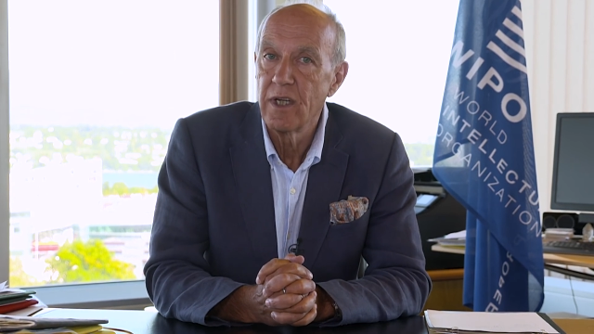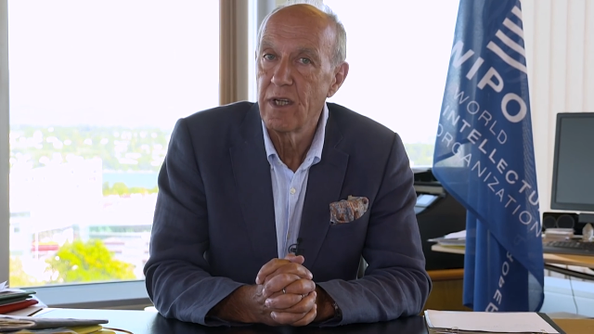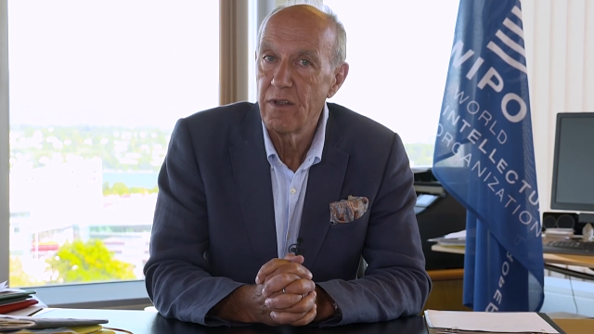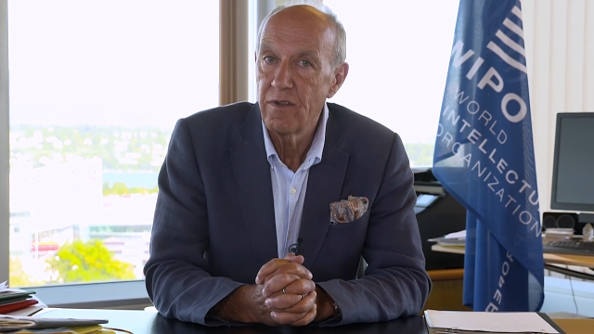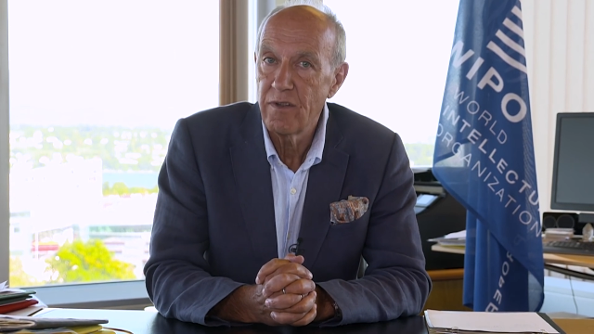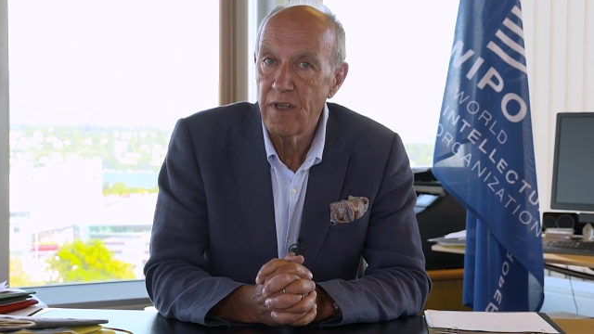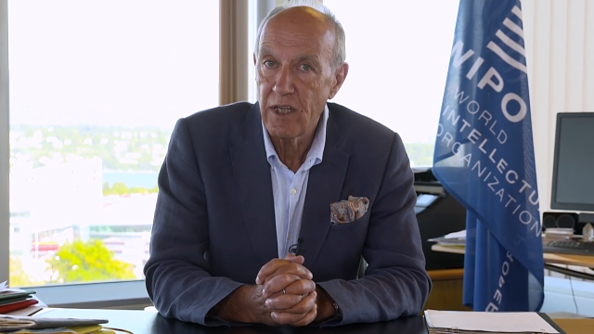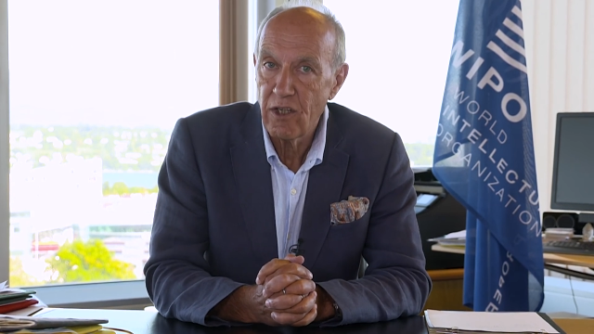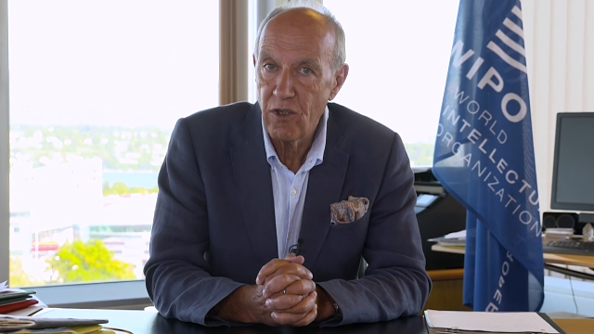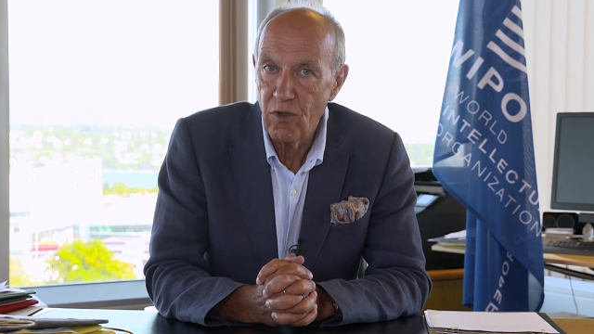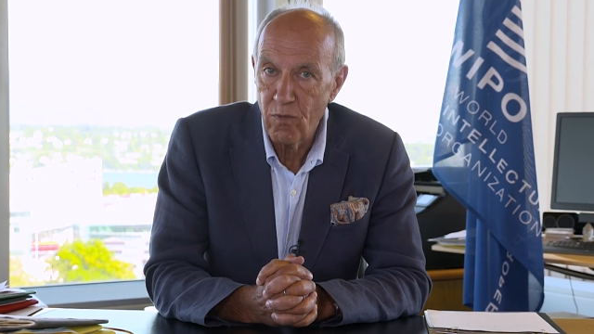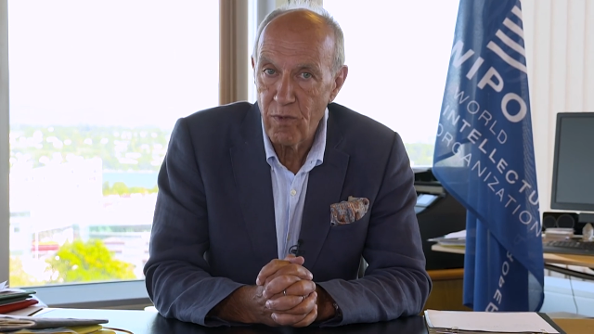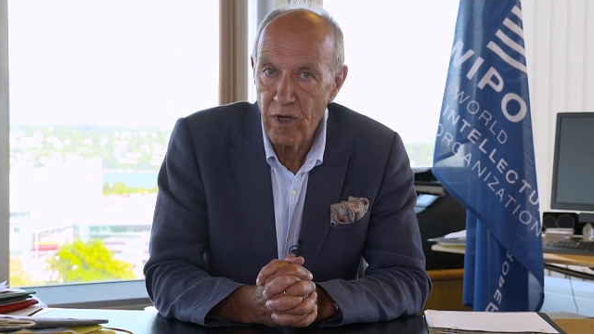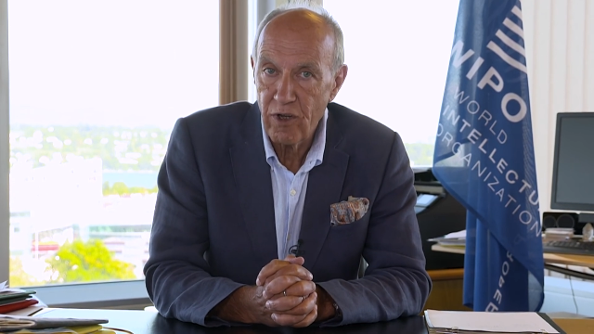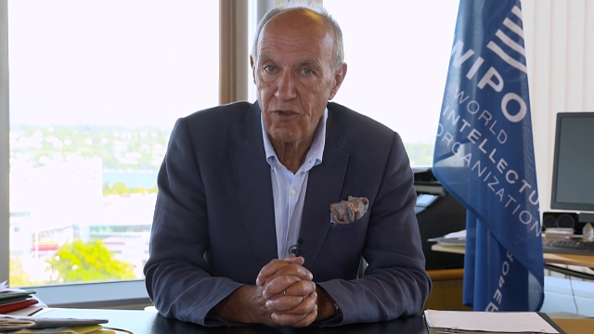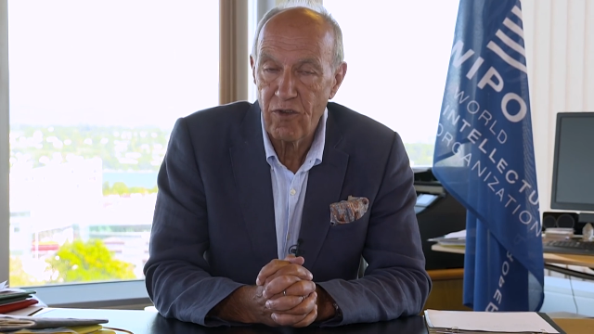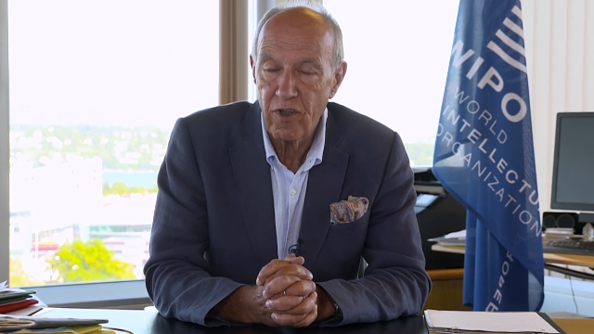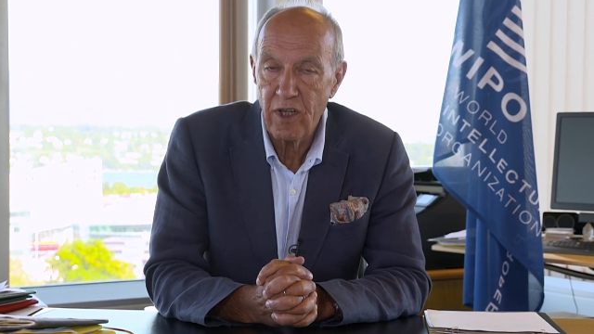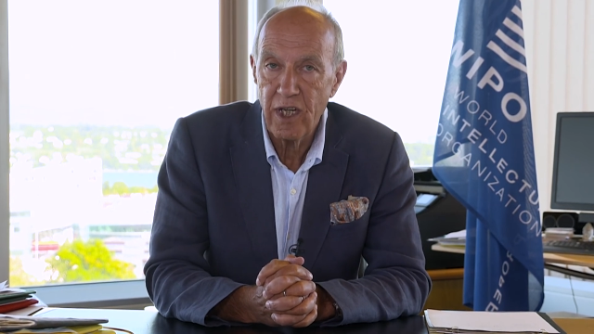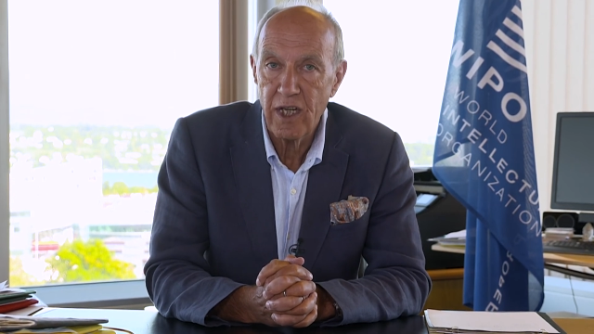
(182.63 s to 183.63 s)
Thank you
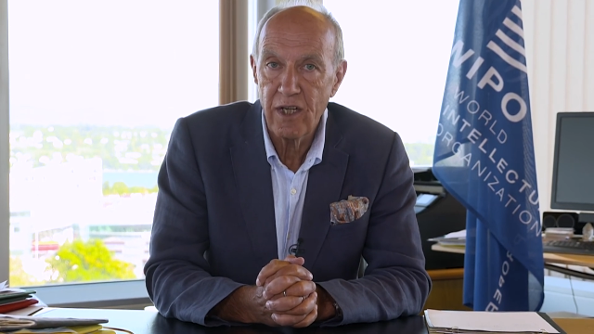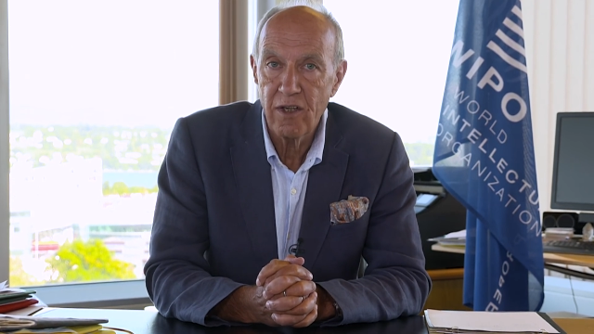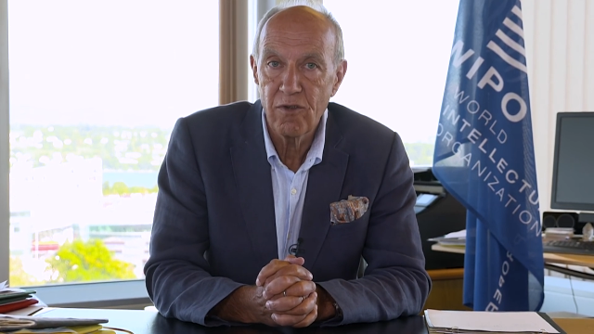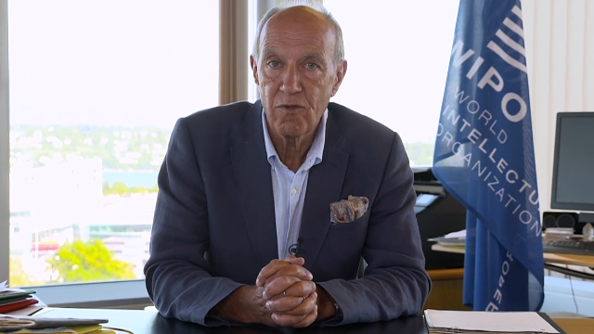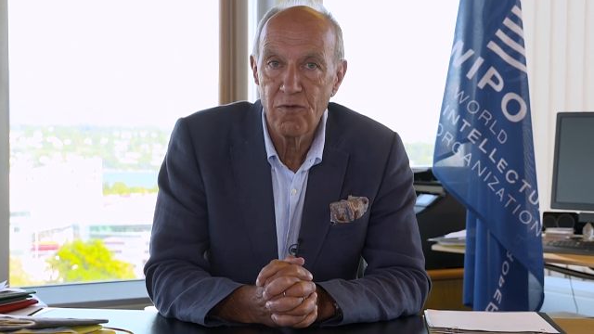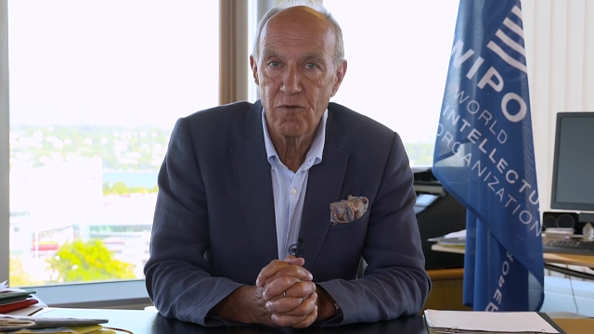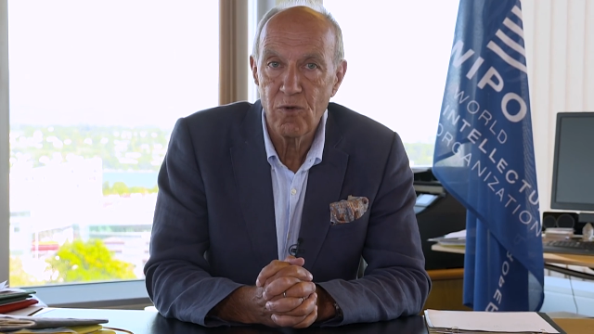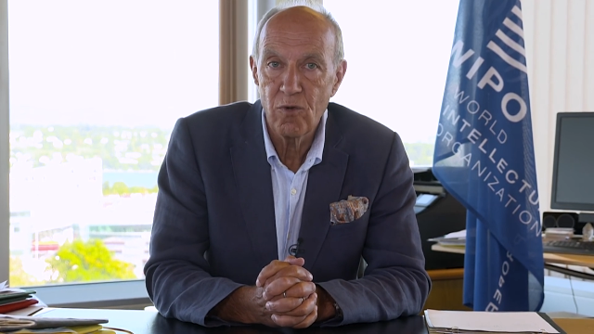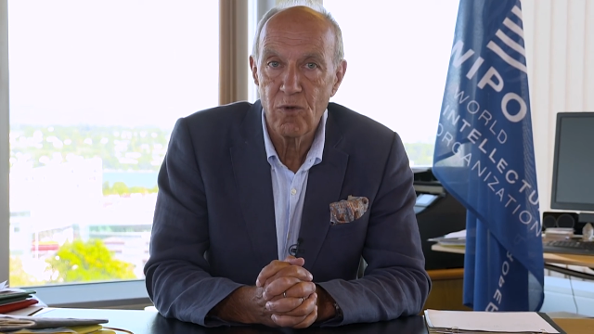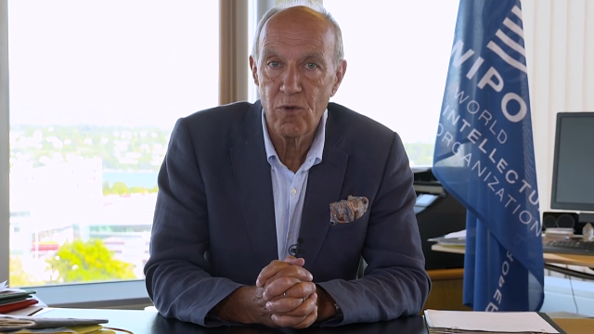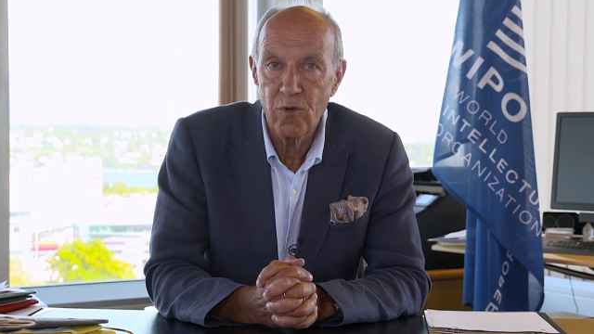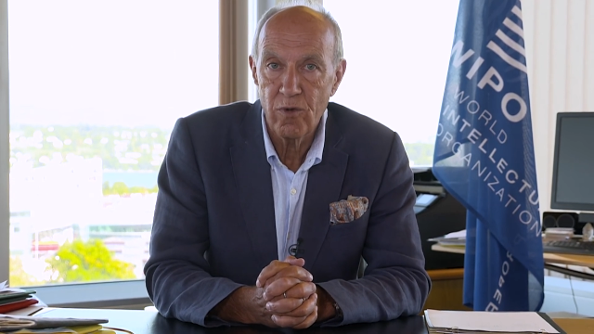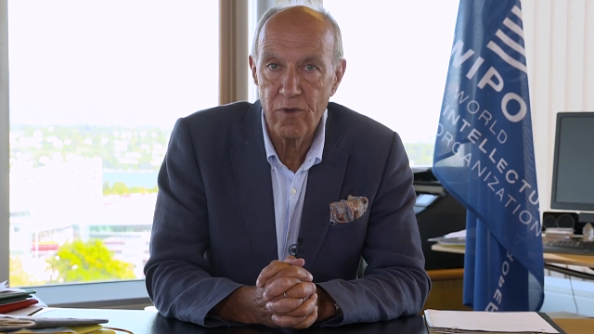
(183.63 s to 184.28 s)
once again for